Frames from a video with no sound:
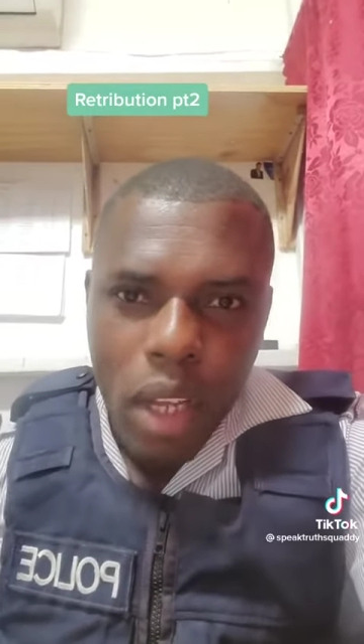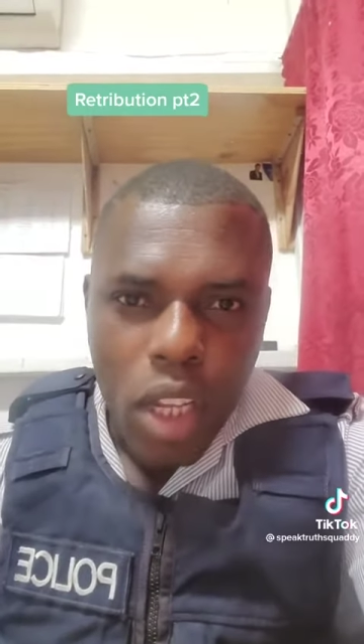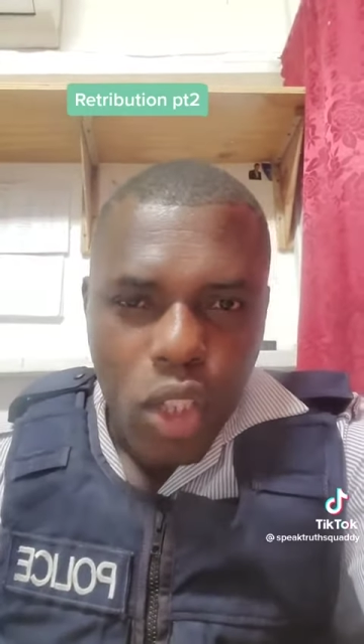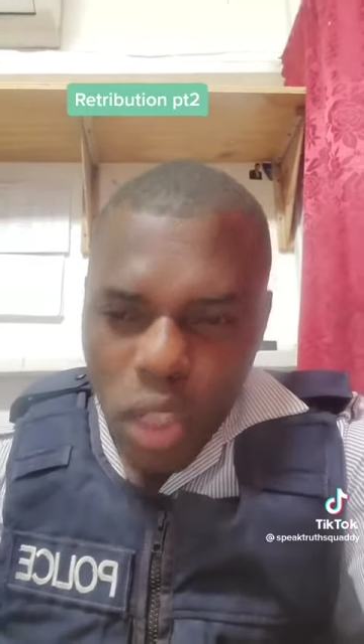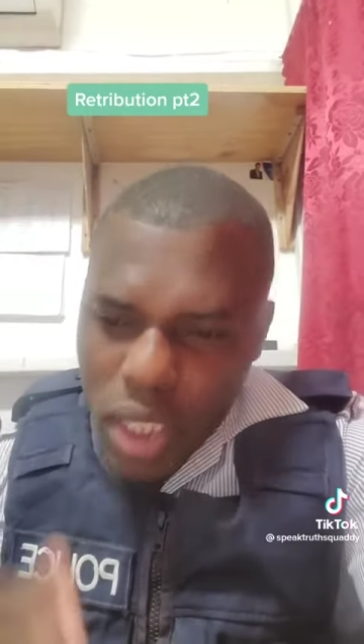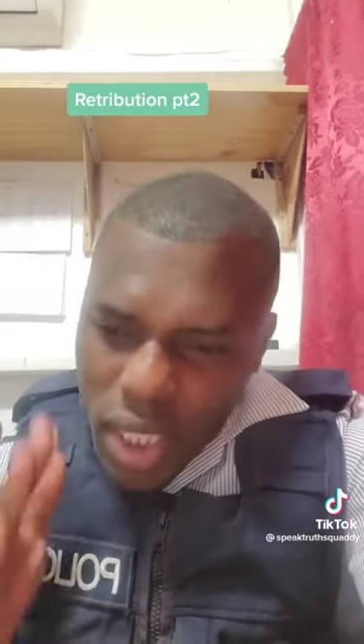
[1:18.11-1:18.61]

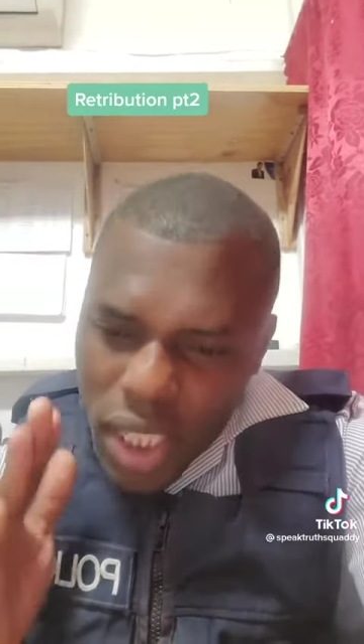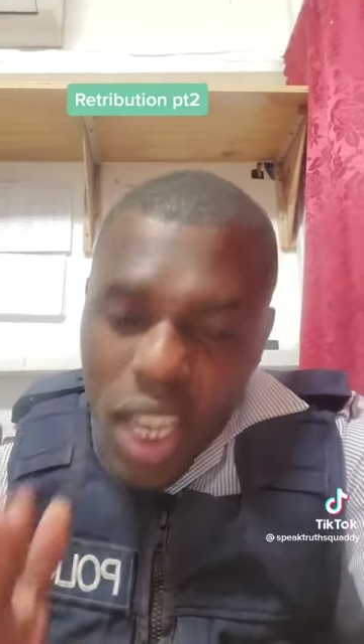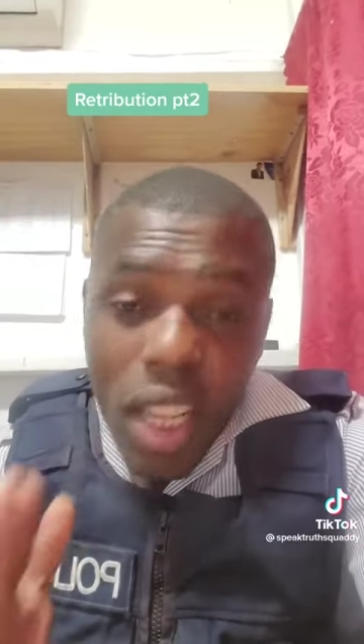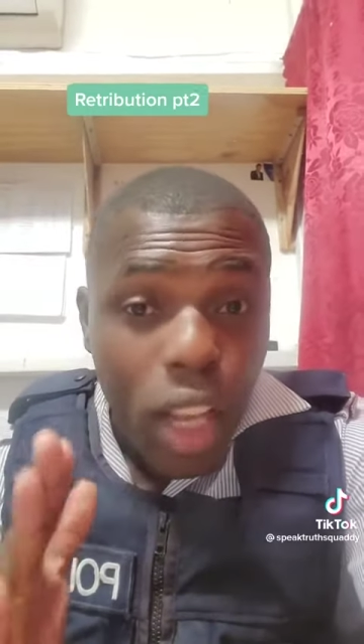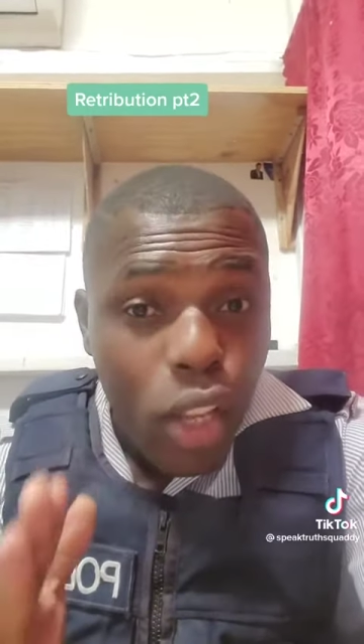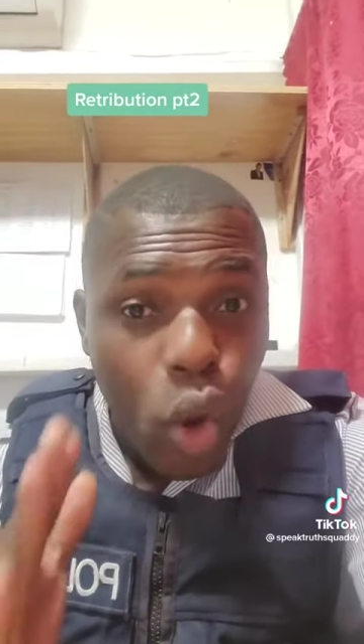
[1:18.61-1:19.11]
Just stay
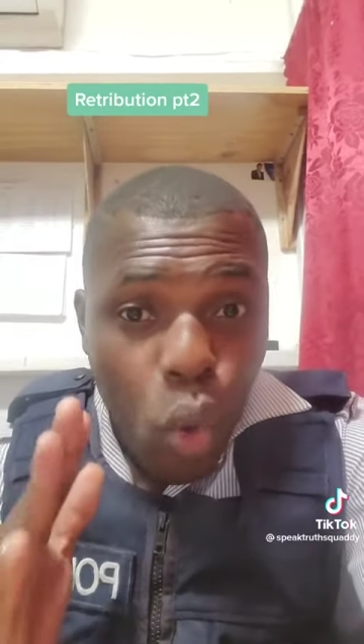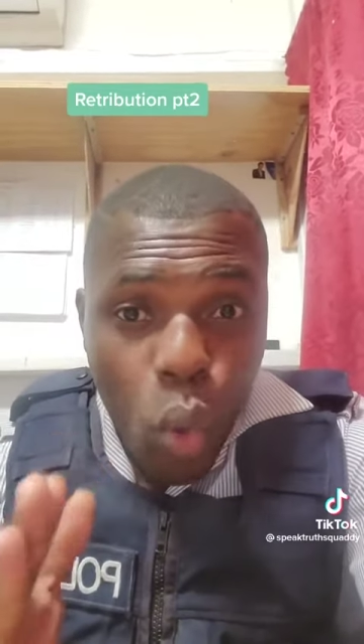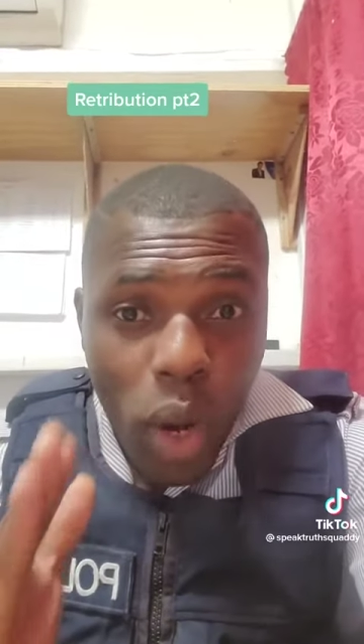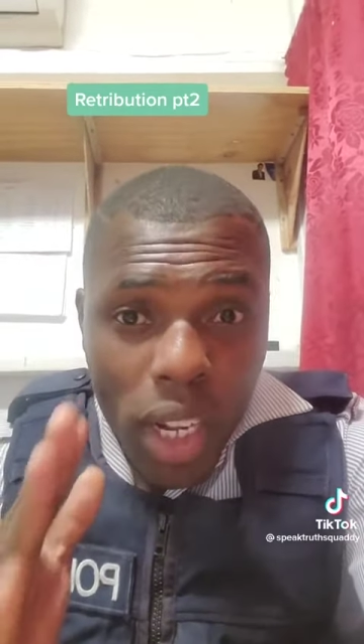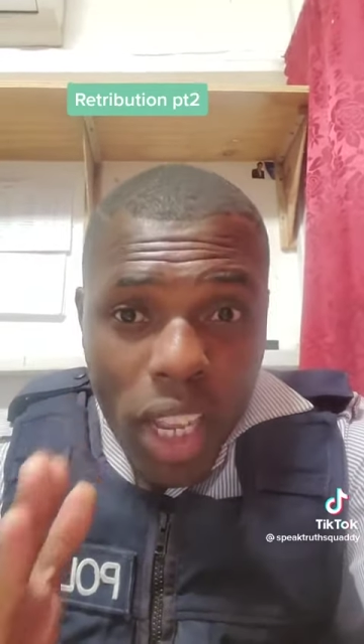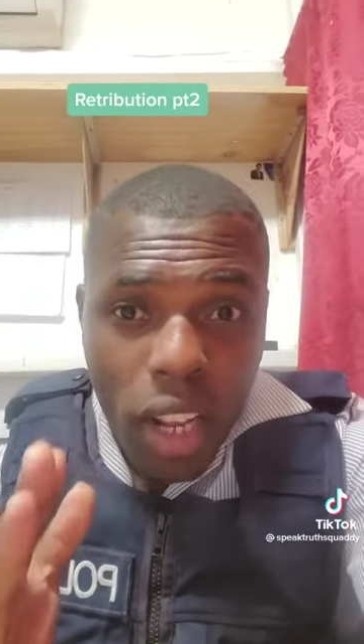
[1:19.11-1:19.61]
in your
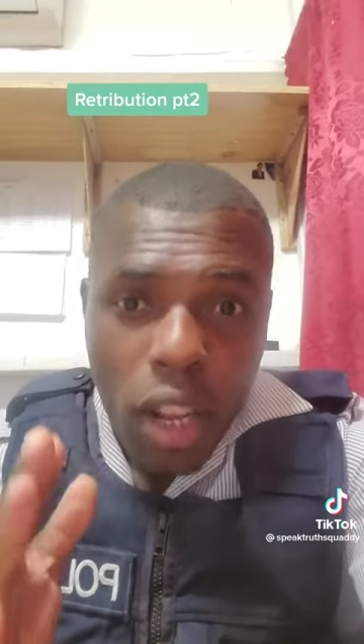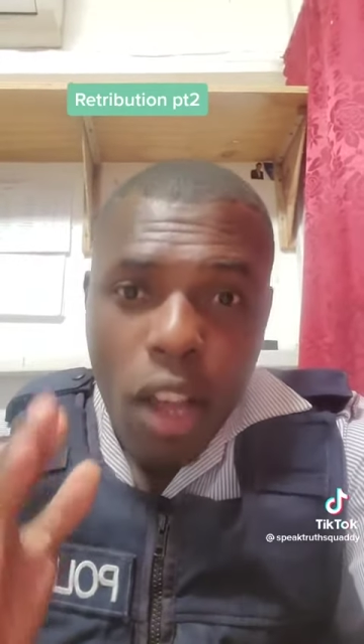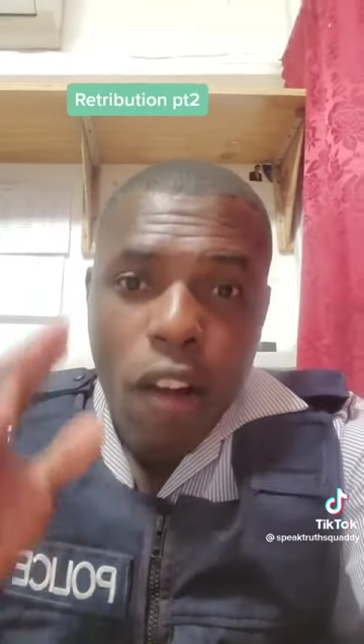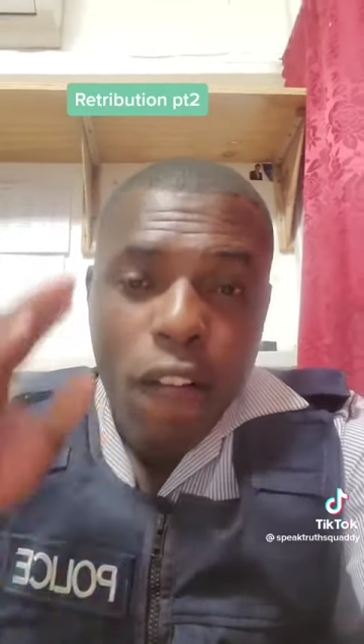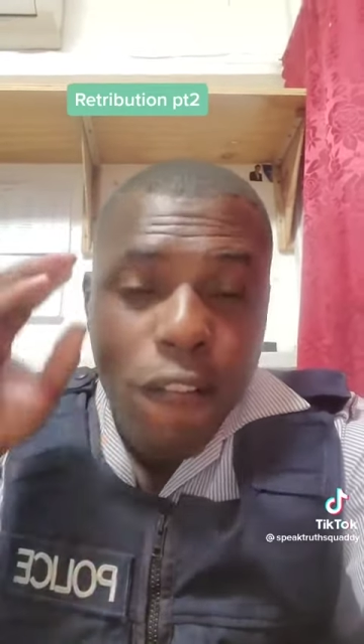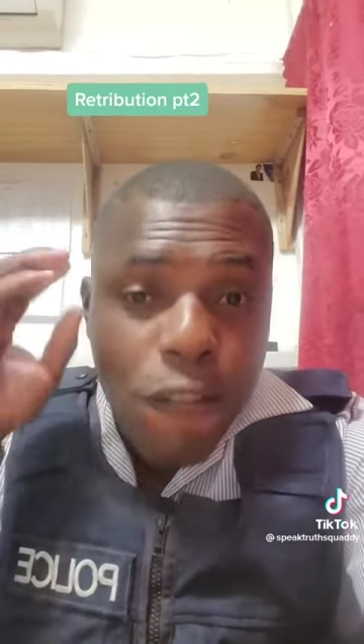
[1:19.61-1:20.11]
own lane.
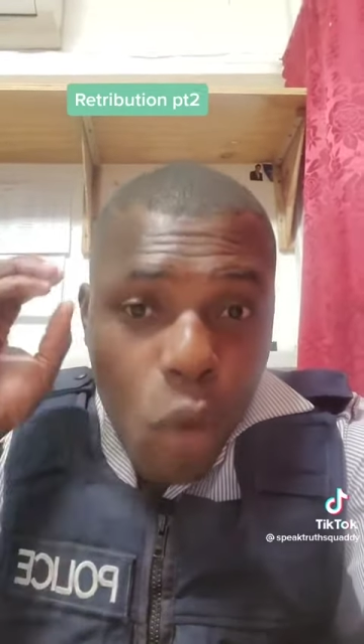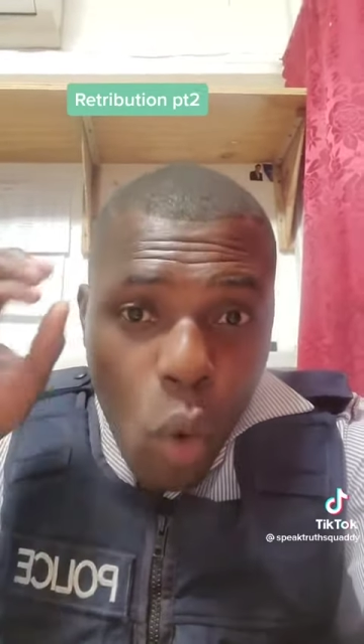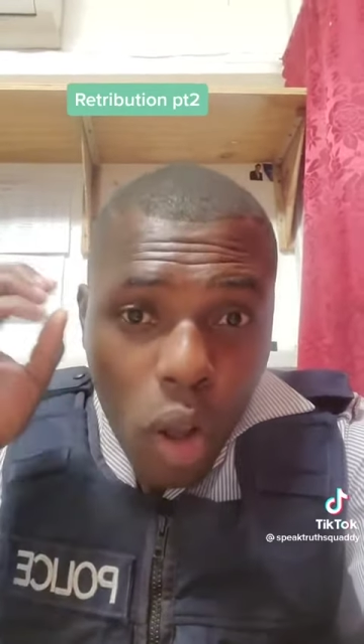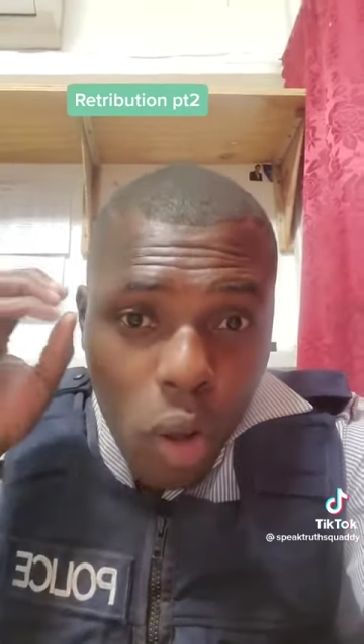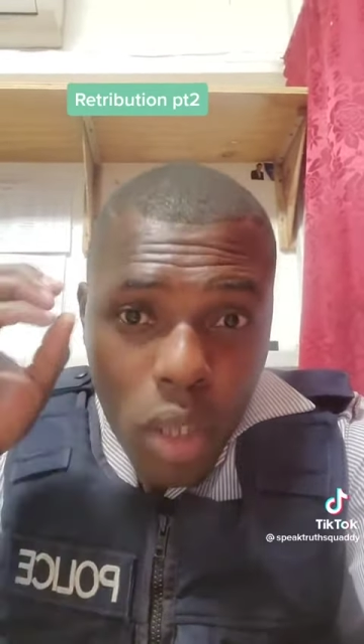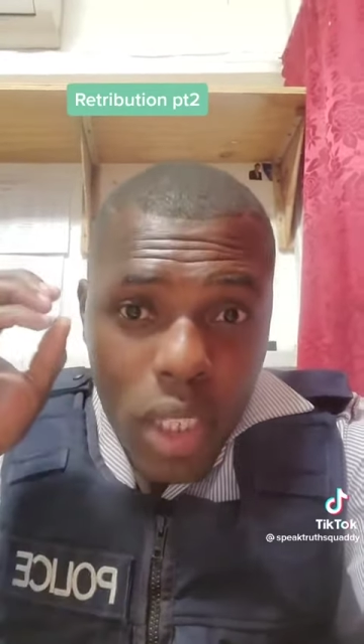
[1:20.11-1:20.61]

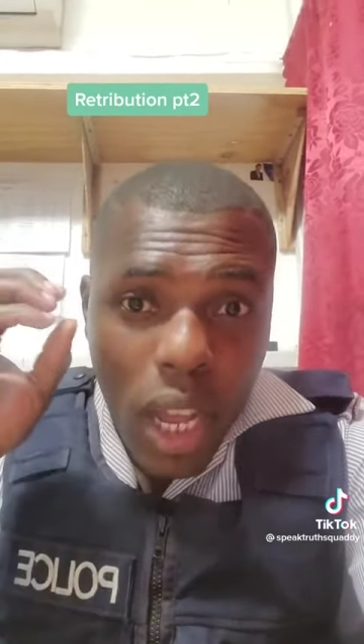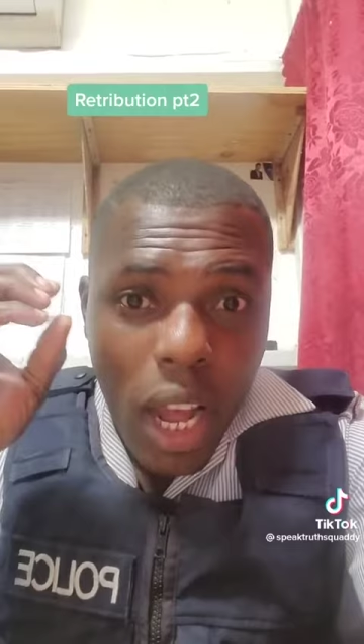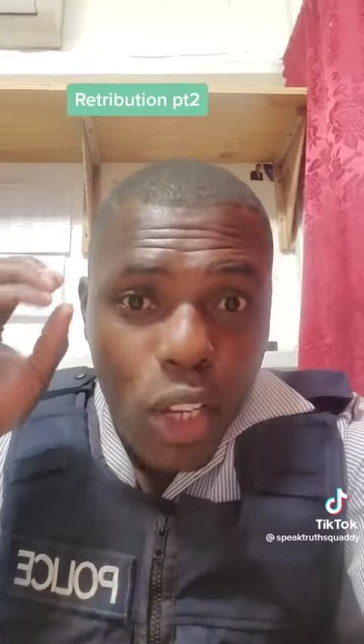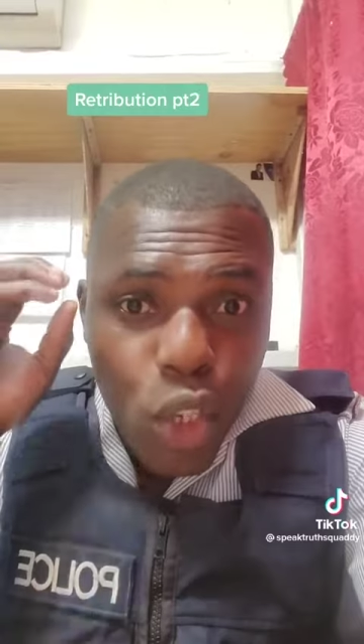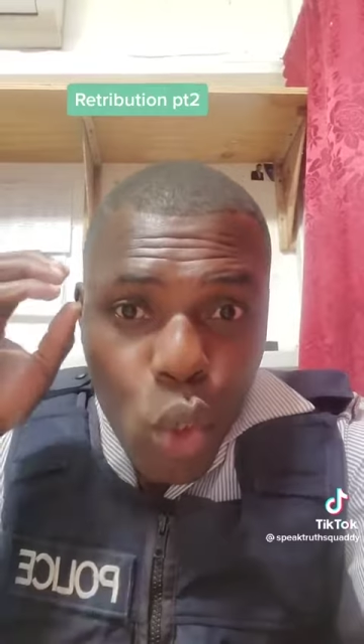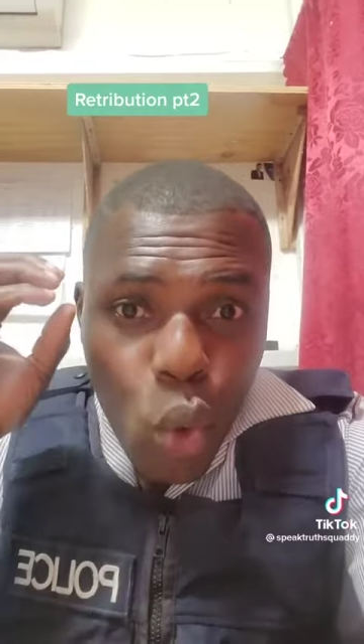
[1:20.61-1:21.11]
Focus on
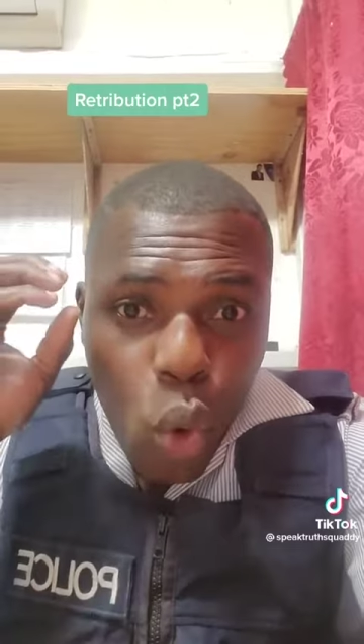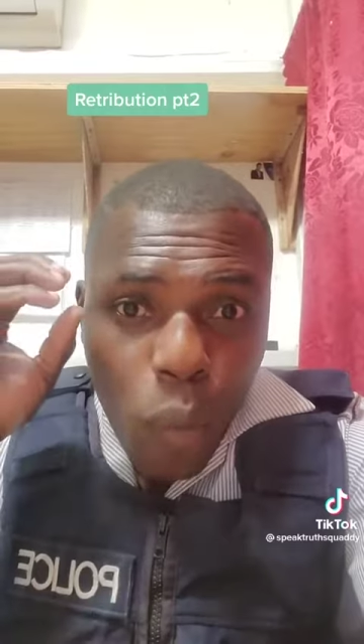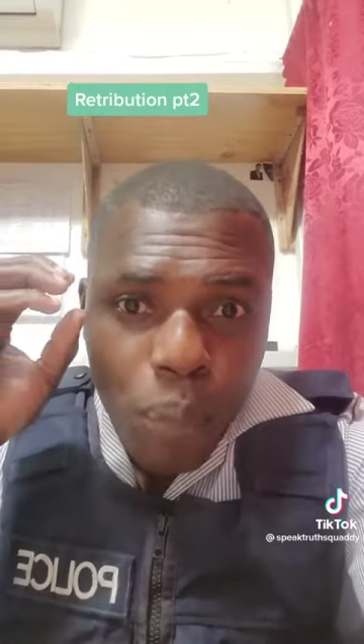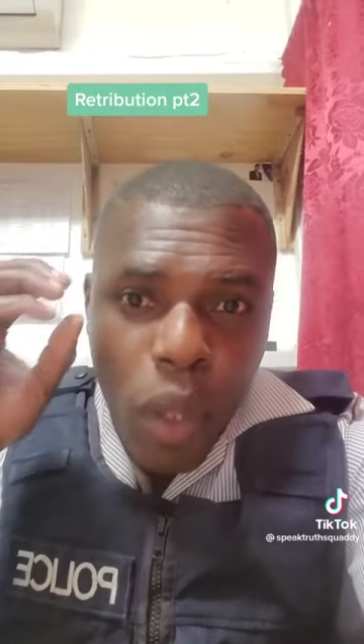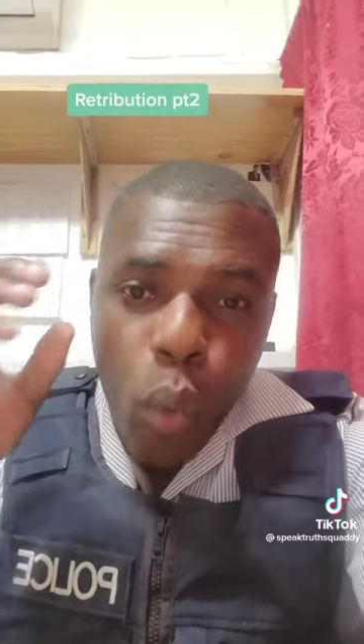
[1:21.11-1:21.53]
you